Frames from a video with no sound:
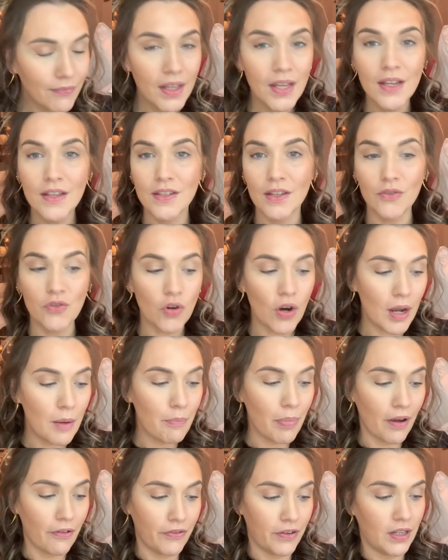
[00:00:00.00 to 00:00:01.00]
So try and
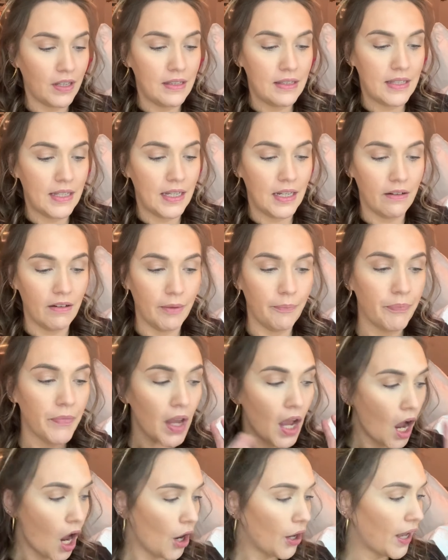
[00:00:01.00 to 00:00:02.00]
buff your concealer in.
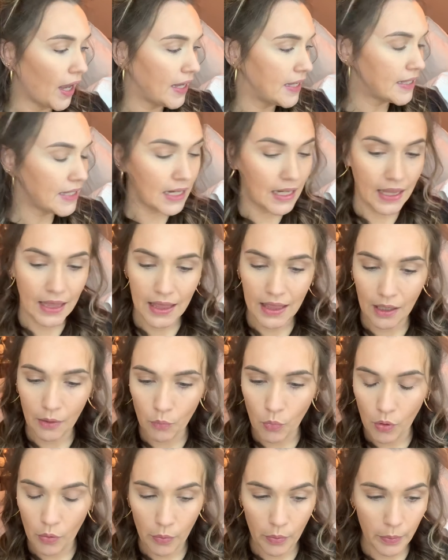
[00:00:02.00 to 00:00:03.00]
Okay, second thing, what
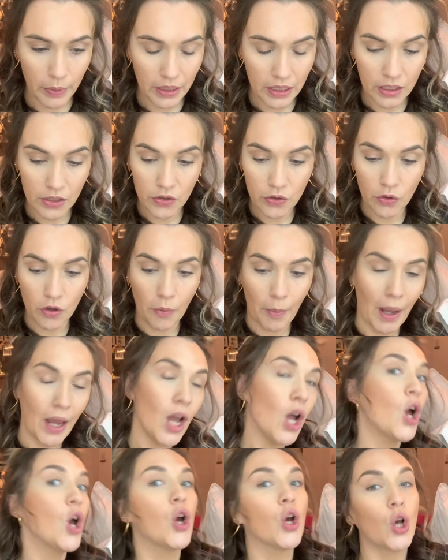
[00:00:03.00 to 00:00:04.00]
were we going to talk about?
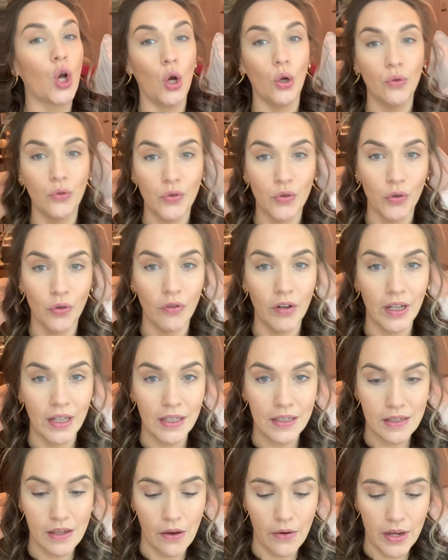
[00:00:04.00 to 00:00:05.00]
Contouring.
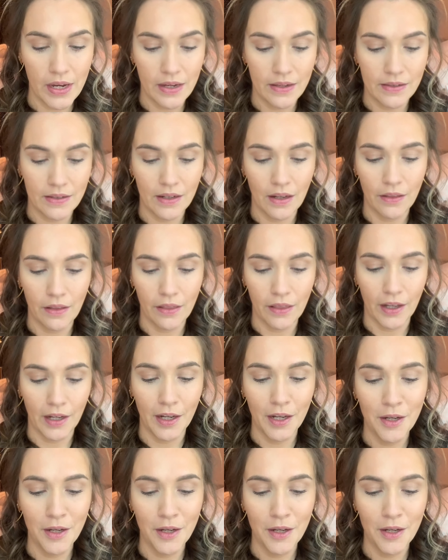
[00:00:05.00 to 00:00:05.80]
So here's another thing.